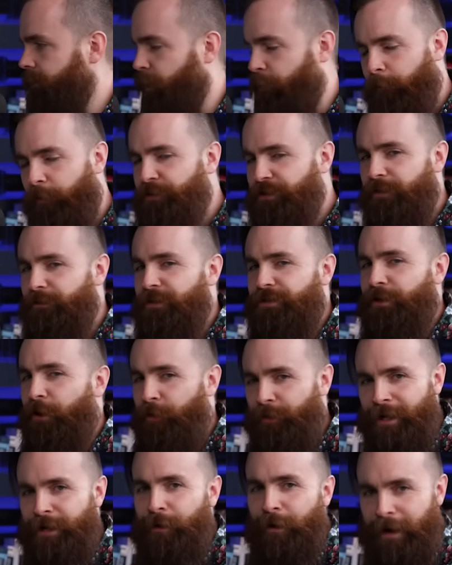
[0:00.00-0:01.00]
Now most of us
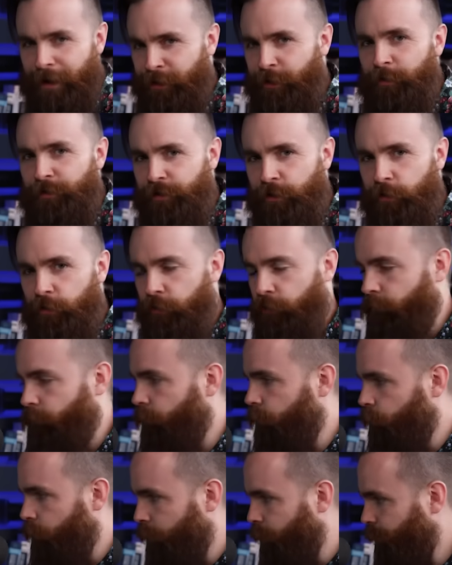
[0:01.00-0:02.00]
already know how to use Google.
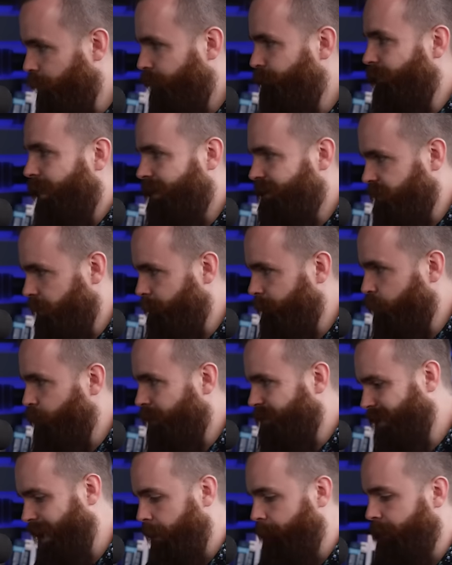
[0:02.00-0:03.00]
When we want to find something,
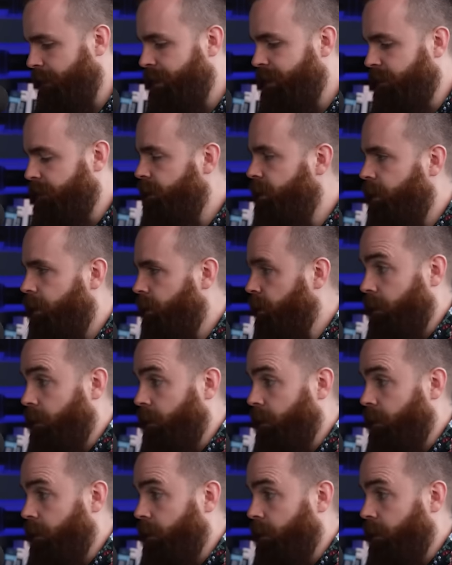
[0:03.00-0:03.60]
we type it in.